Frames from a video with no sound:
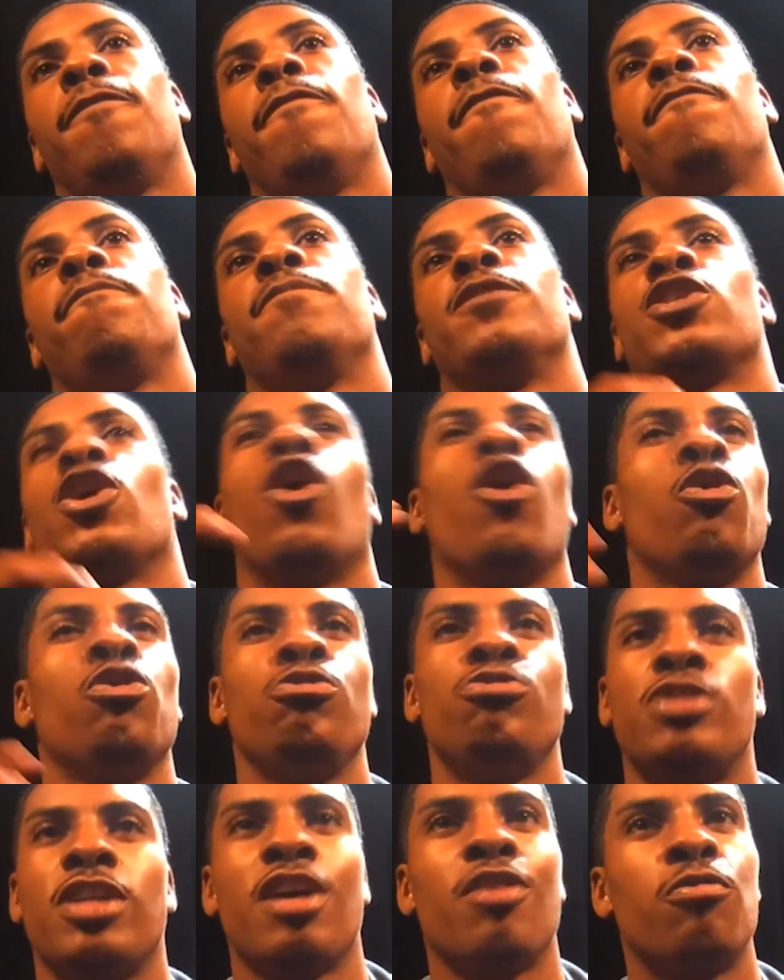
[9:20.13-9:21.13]
It's a whole new
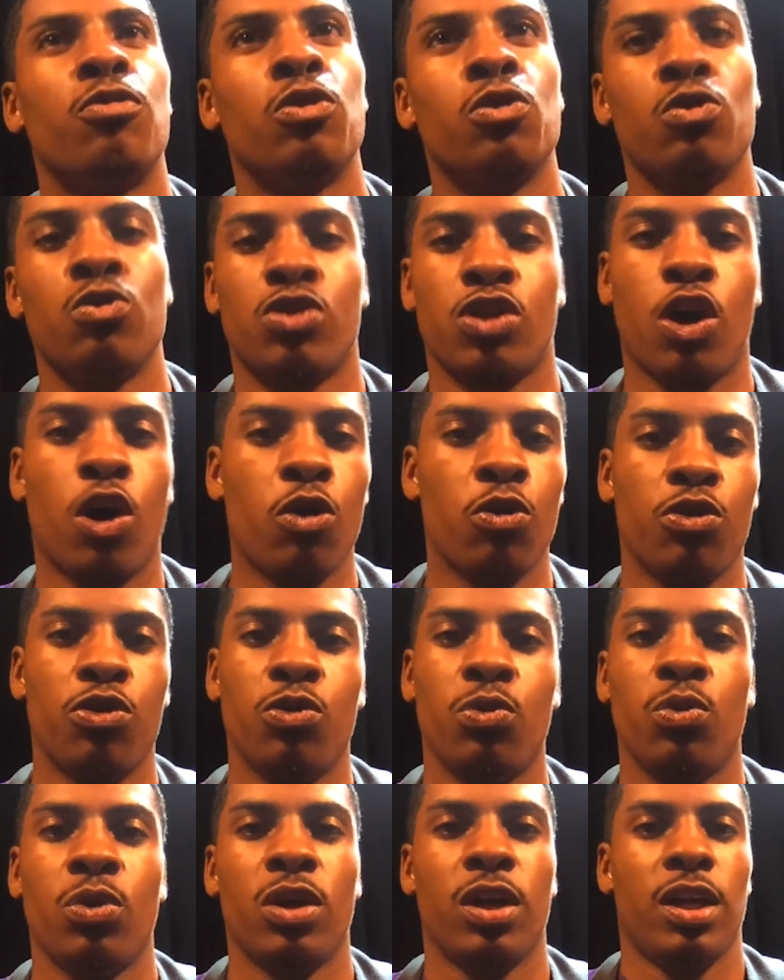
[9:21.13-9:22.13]
set of rules, whole
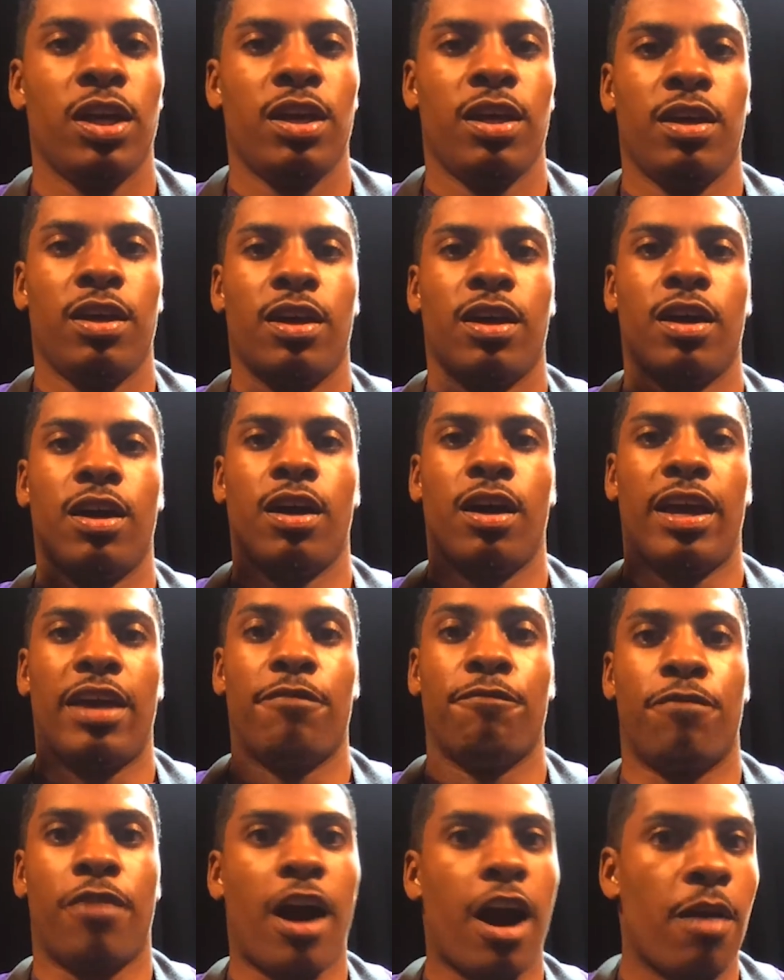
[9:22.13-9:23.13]
new
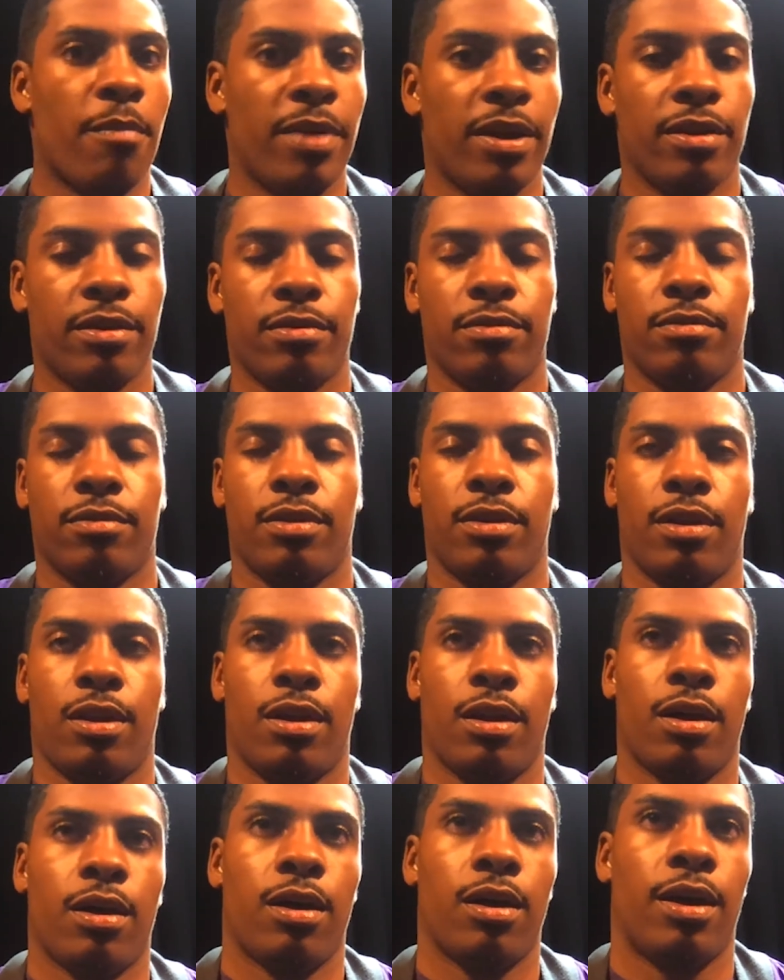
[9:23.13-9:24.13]
environment
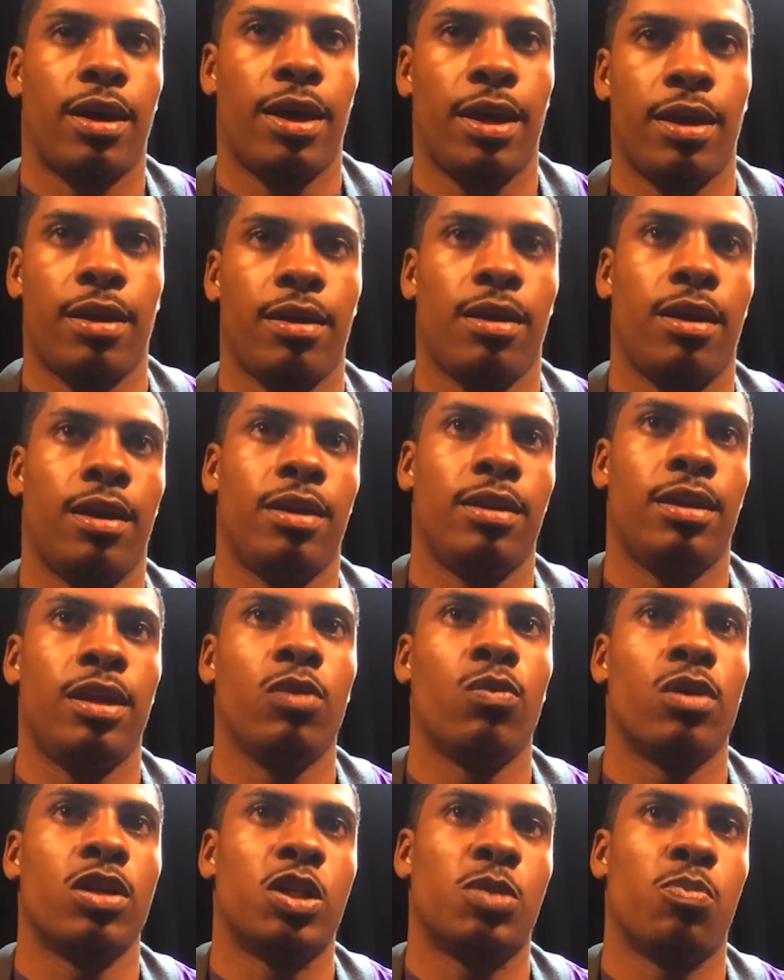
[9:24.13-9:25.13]
in
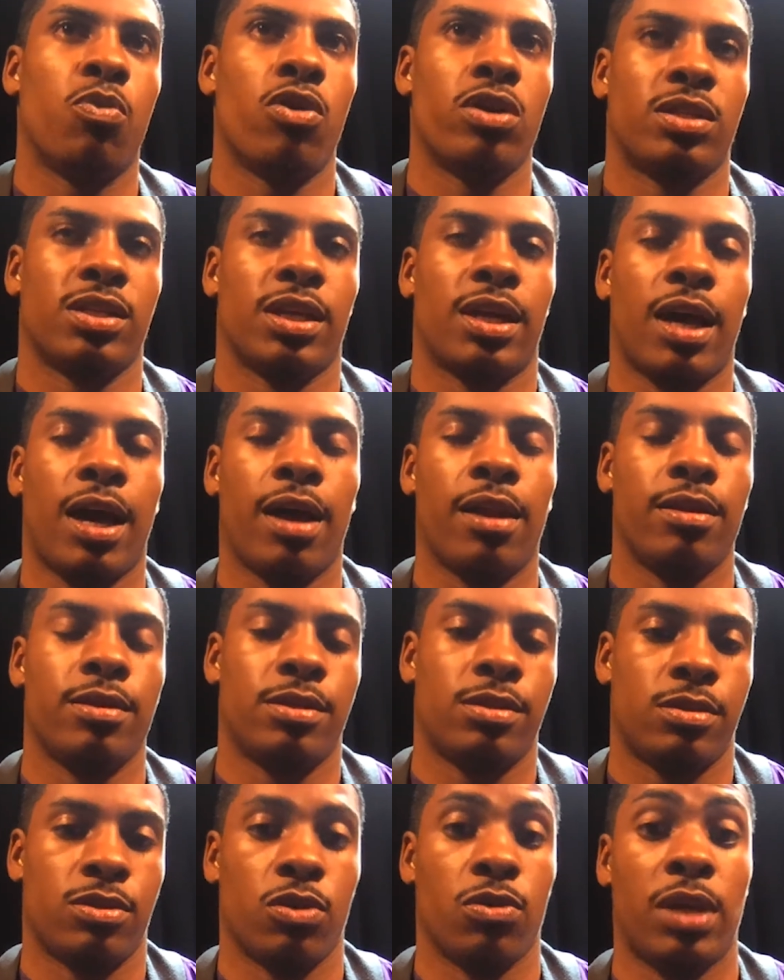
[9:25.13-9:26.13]
D1 sports in college.
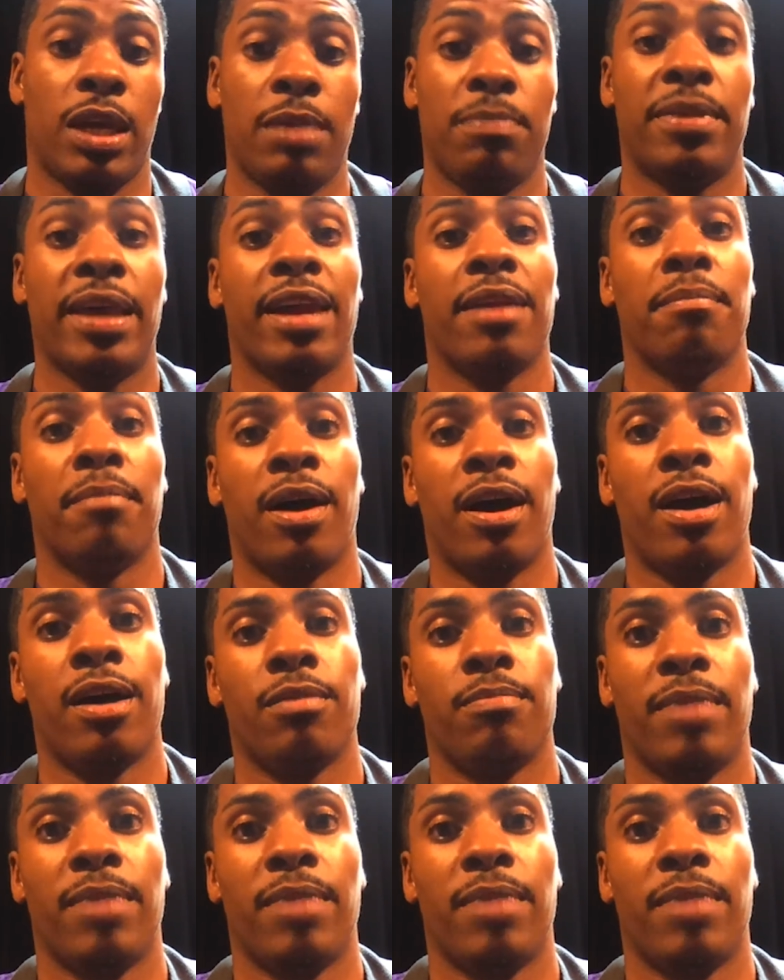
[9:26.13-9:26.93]
So keep that in mind.